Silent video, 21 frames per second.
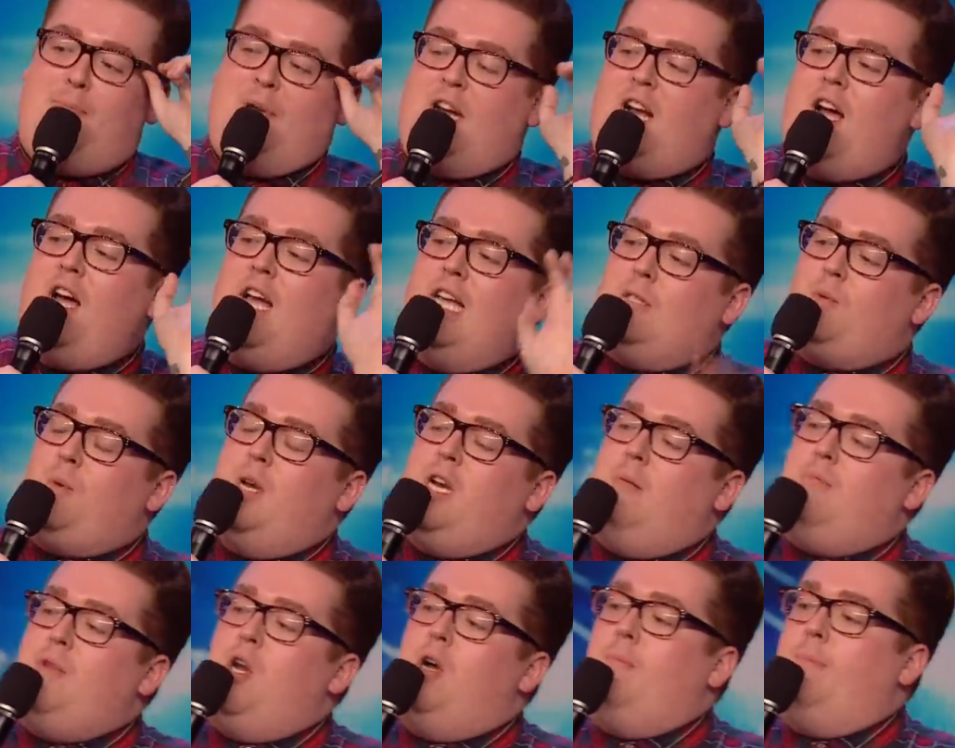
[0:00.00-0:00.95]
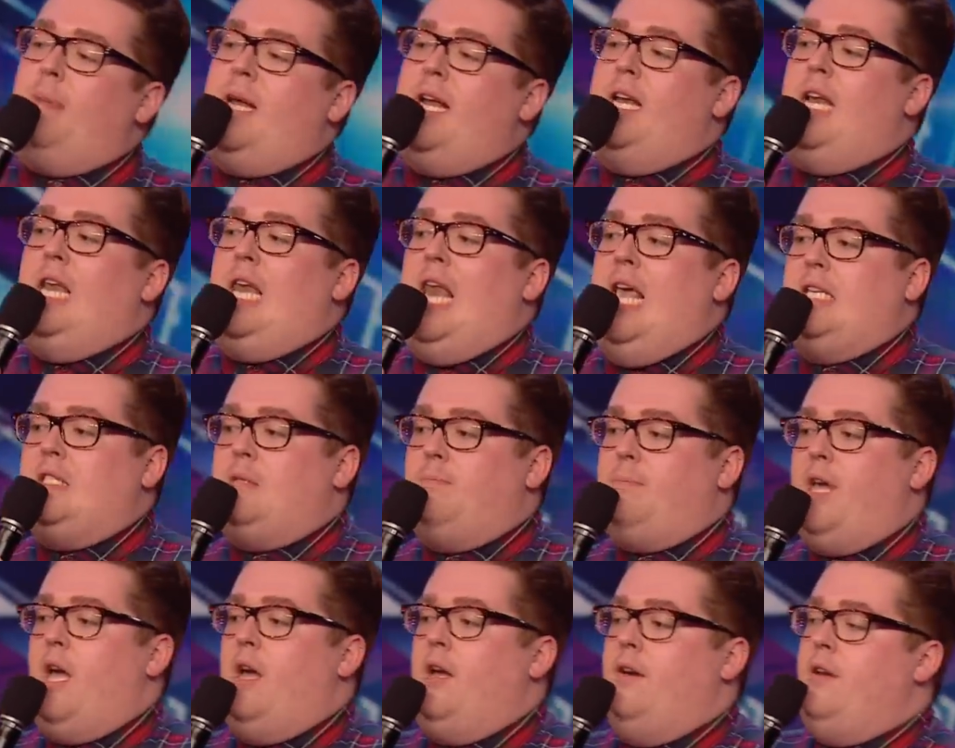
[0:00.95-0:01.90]
but guys, when I'm not being a
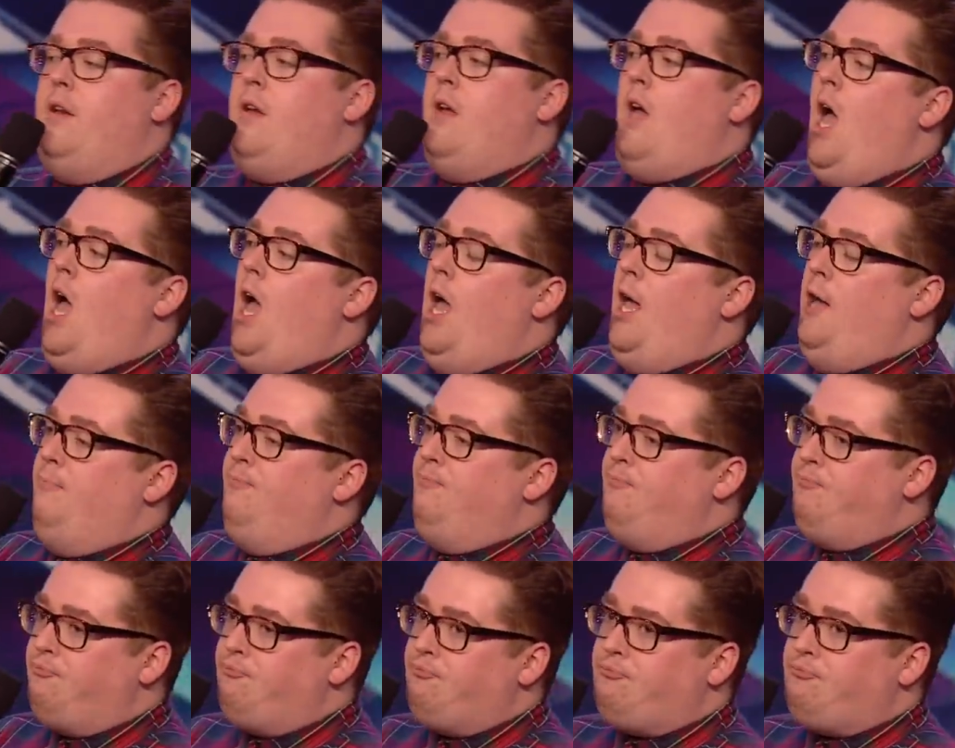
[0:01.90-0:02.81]
lesbian, um,